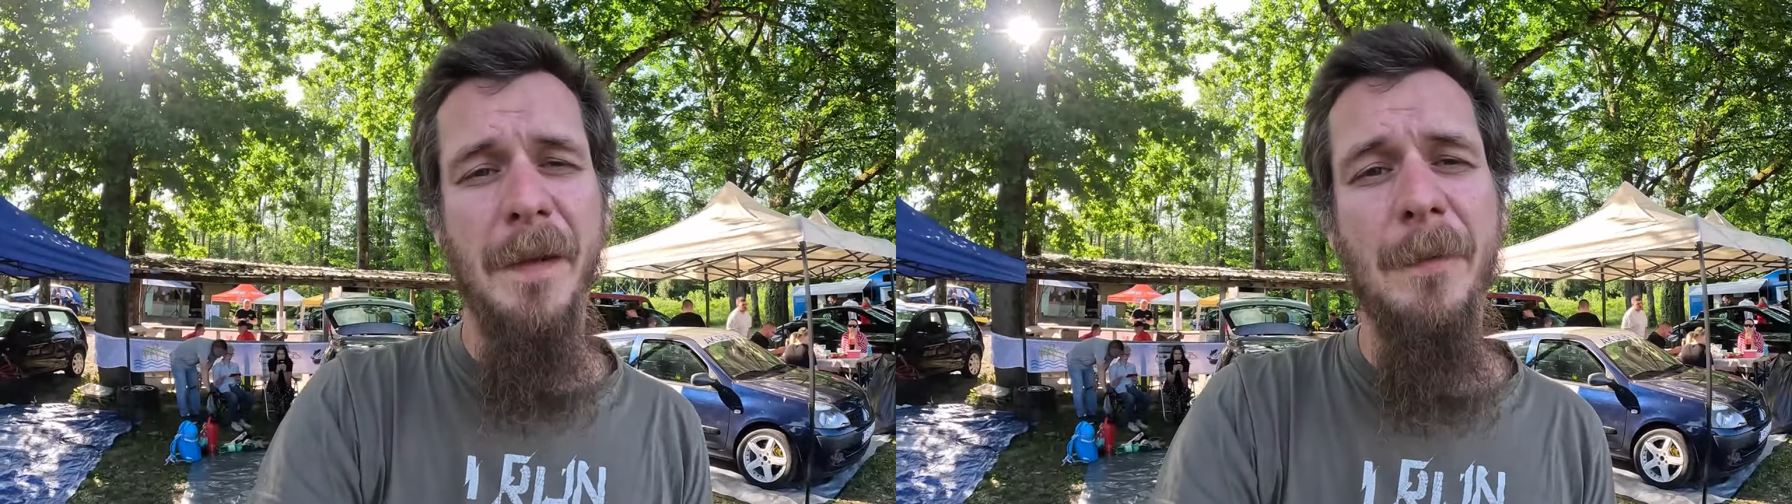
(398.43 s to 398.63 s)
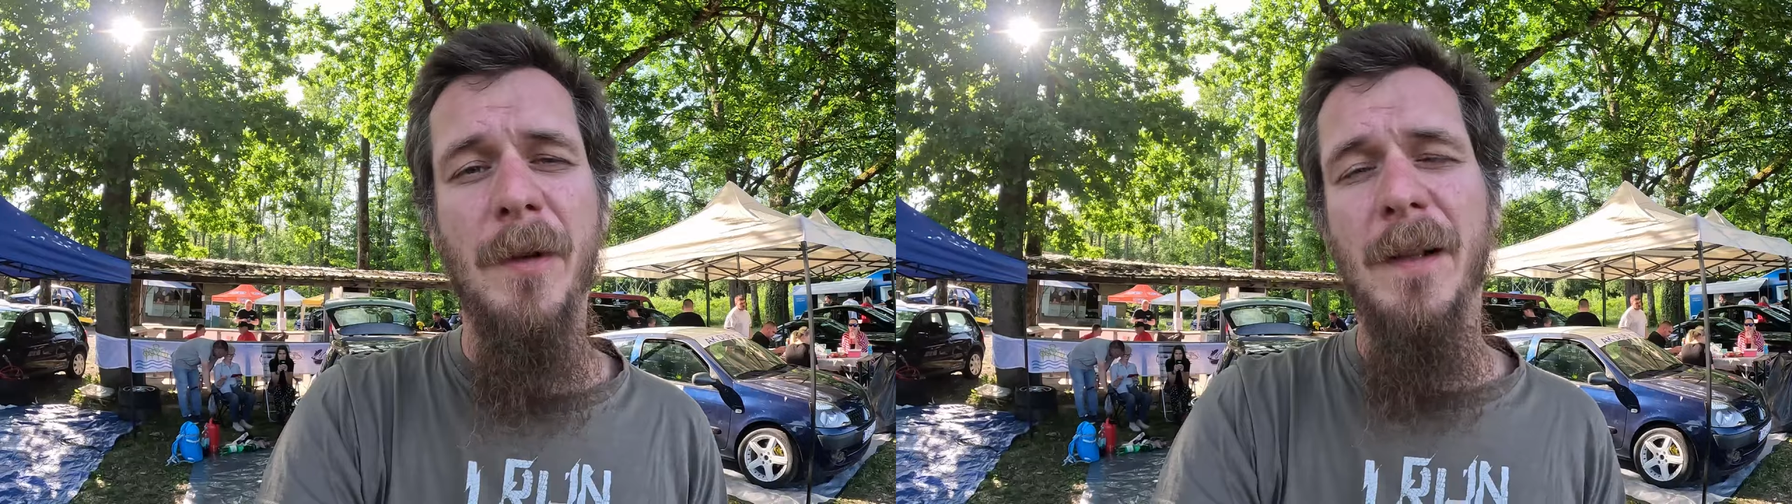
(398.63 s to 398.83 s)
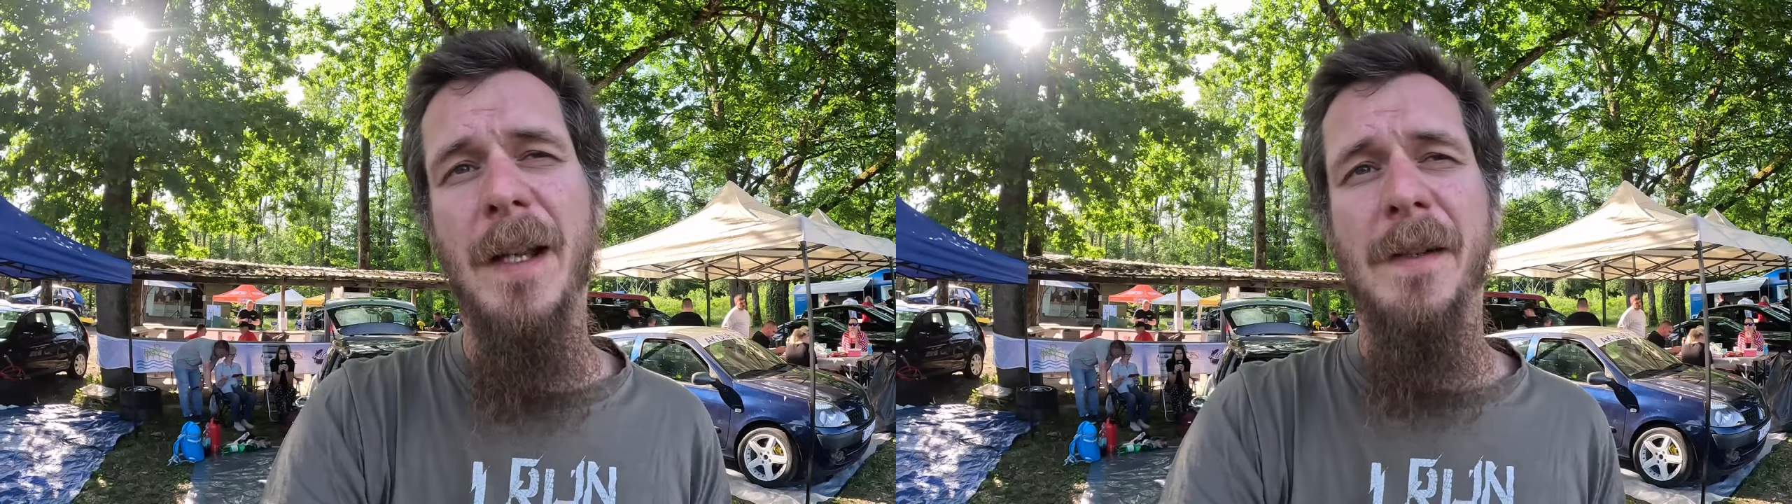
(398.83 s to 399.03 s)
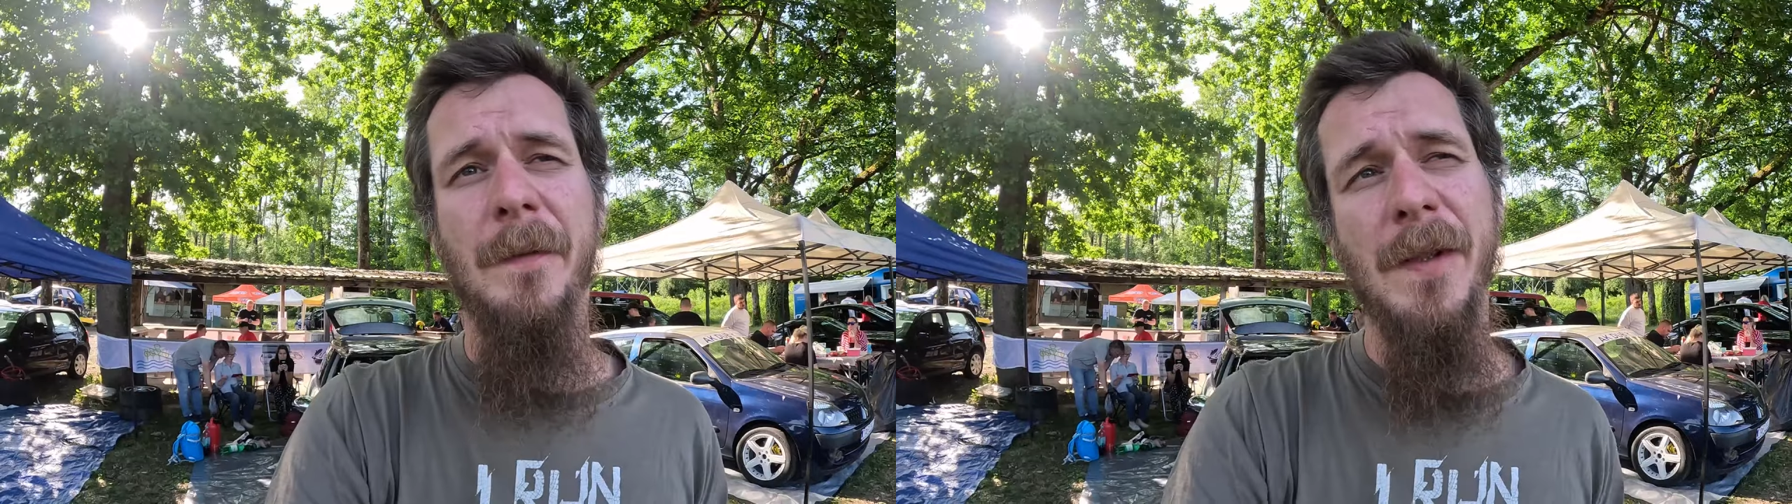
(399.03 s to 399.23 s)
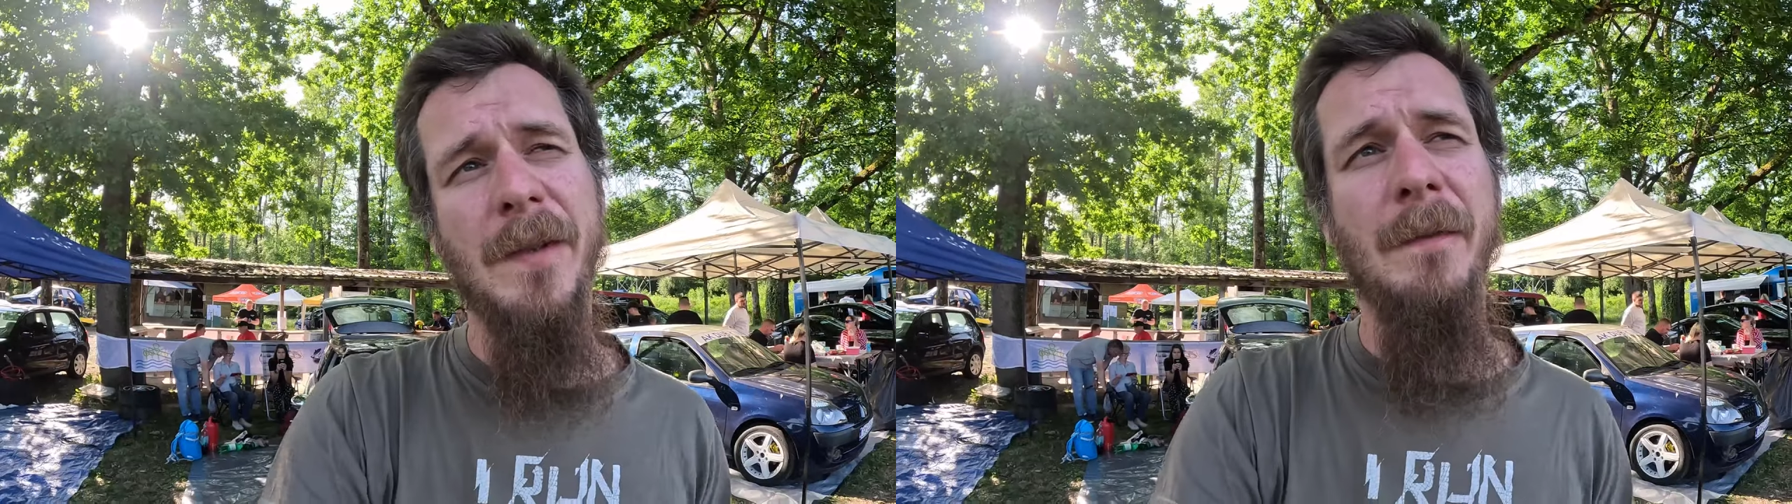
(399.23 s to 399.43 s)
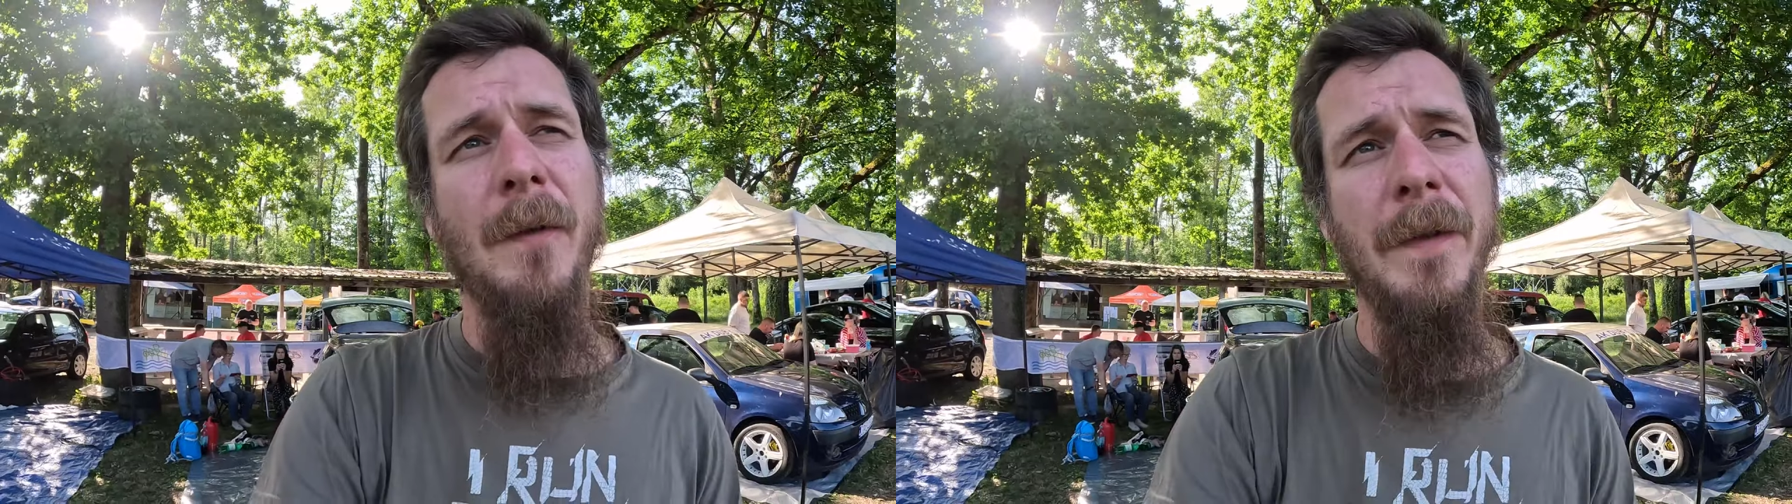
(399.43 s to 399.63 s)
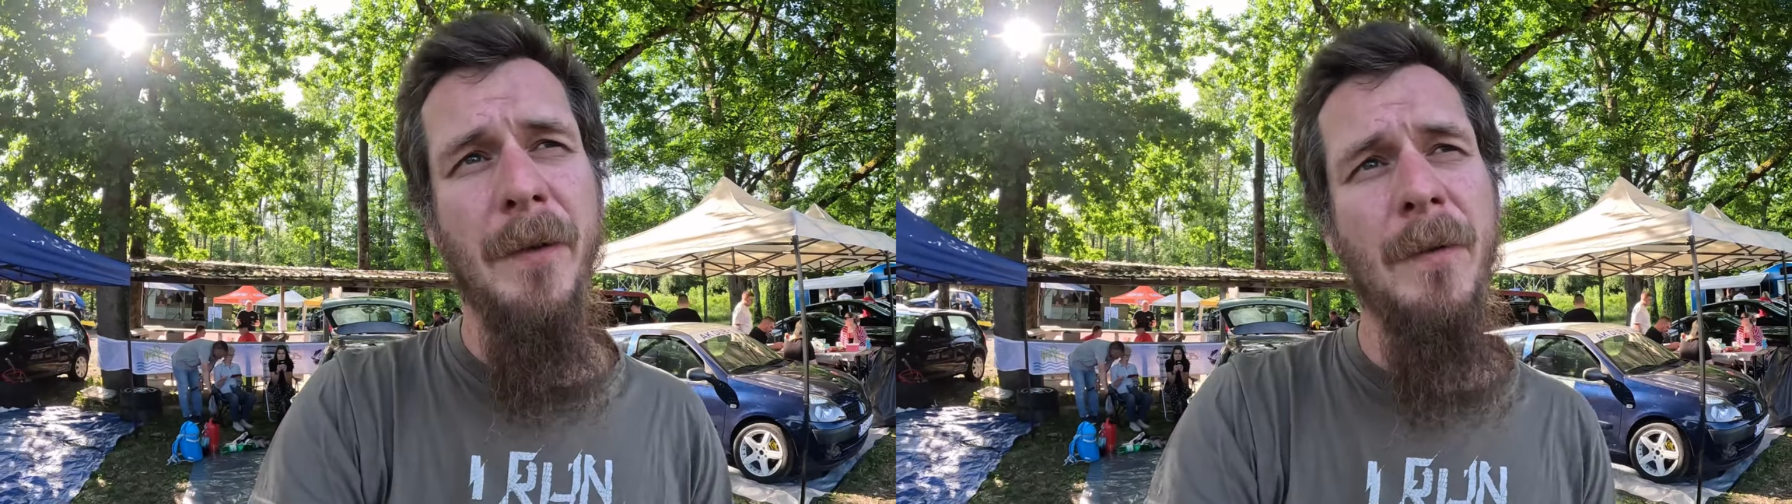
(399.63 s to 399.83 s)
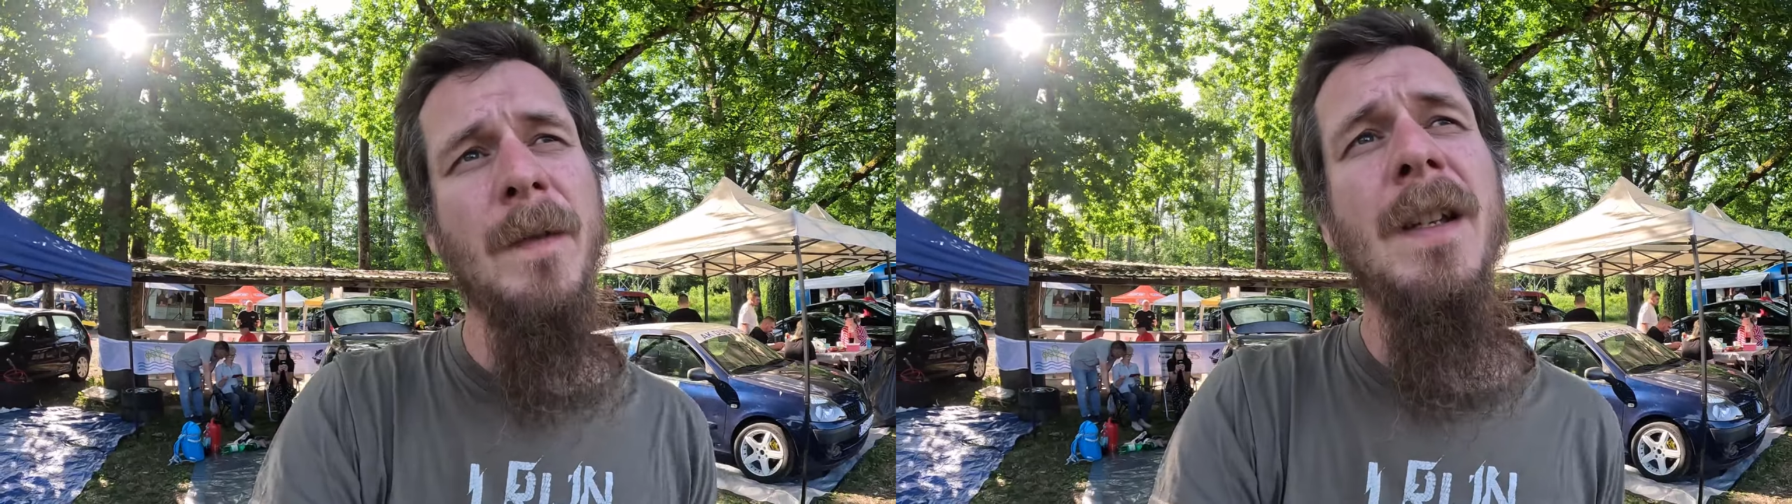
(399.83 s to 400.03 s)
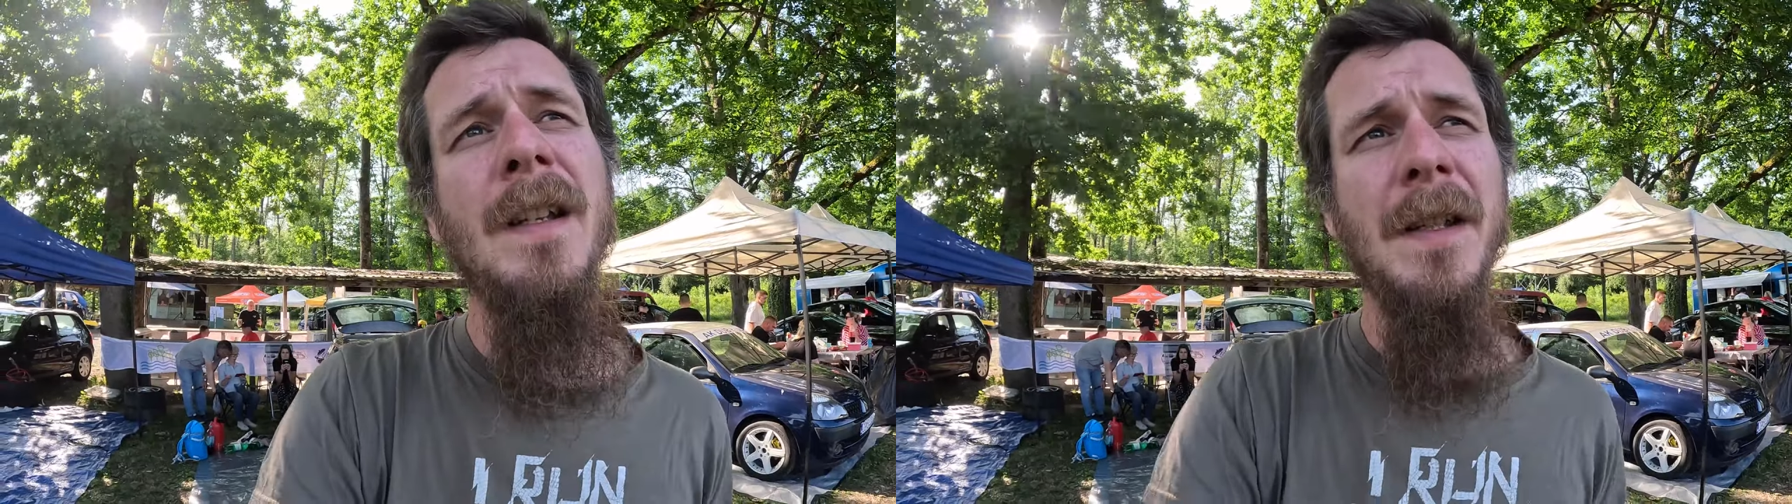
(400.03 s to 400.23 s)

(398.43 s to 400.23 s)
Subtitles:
they were a class of their own.